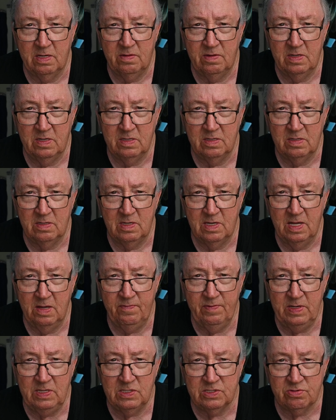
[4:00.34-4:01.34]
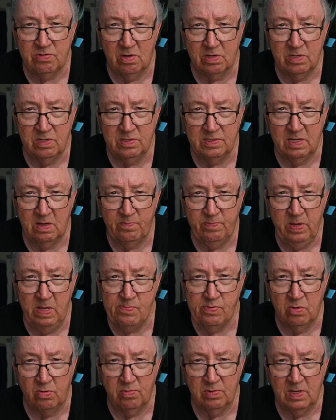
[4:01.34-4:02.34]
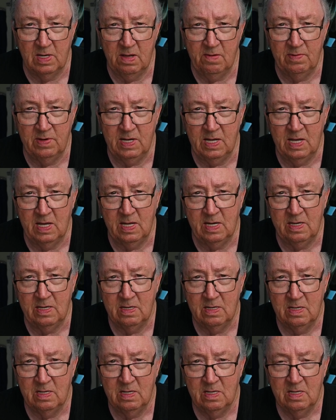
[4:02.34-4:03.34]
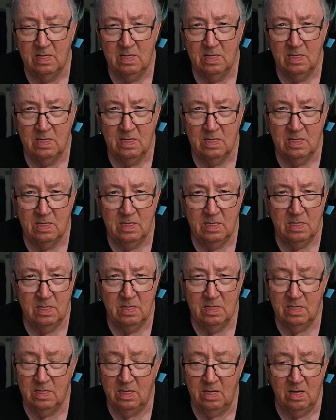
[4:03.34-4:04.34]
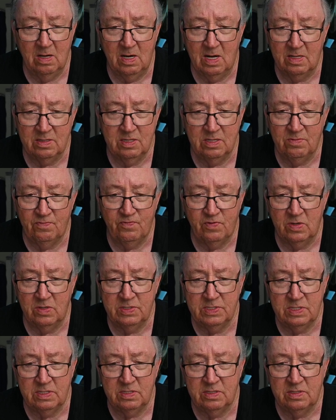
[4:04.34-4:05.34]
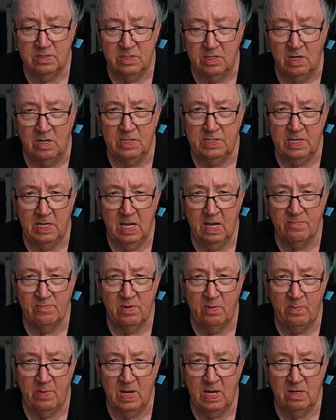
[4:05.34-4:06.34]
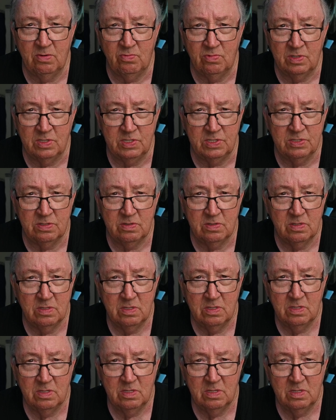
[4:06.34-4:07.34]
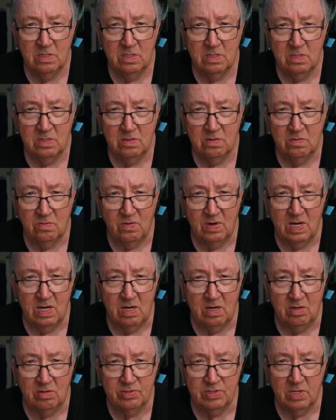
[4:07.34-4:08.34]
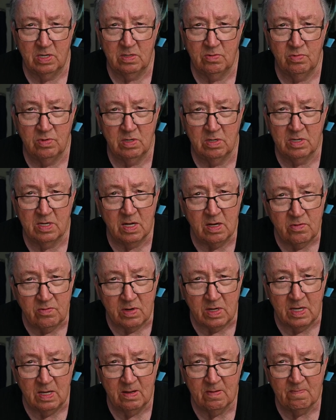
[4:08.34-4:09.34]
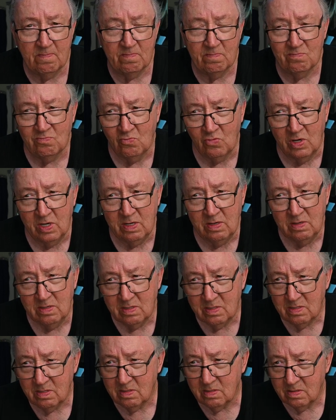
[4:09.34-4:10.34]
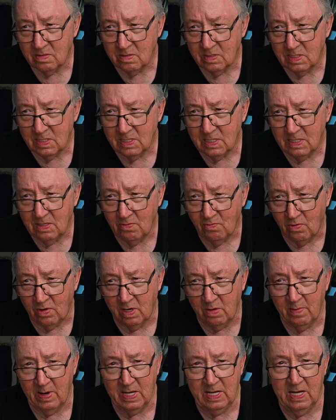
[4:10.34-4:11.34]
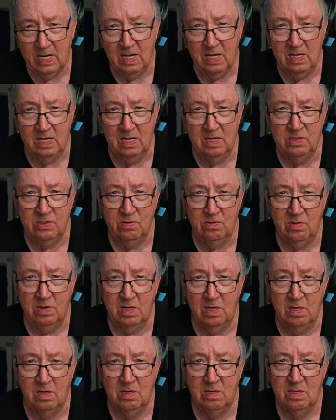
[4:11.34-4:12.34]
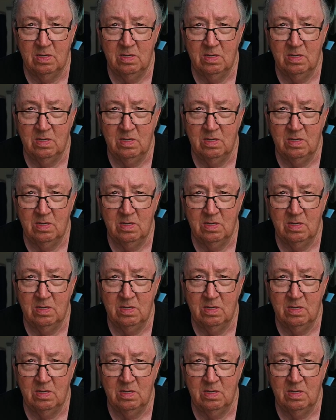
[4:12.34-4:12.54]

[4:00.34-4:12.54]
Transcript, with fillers: of the living structures that people were living in, you the first thoughts that came to mind was, wow, third world country. What, what am I getting into here?